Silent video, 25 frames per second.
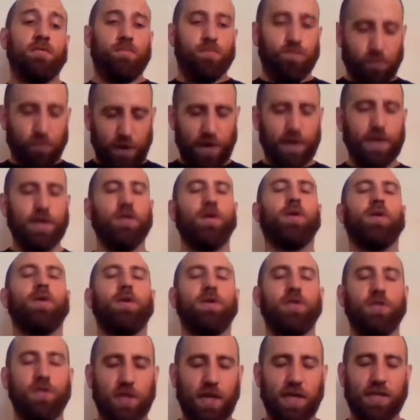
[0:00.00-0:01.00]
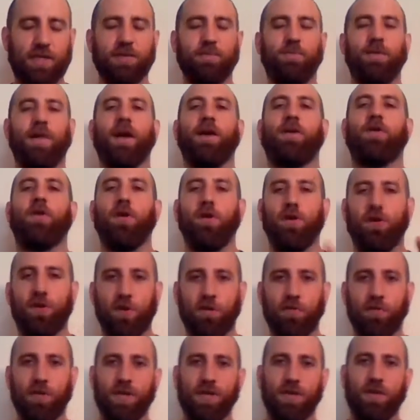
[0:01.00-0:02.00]
Brandy Lauren and Shotzi Blackheart,
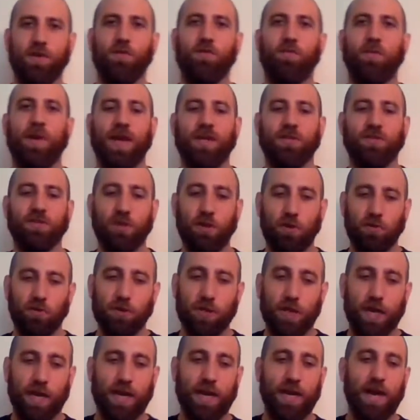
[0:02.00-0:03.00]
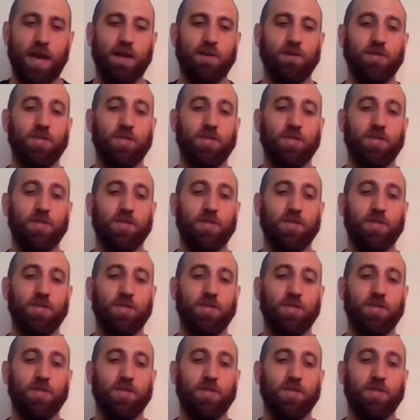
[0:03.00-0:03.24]
no DQ match. Go check it out.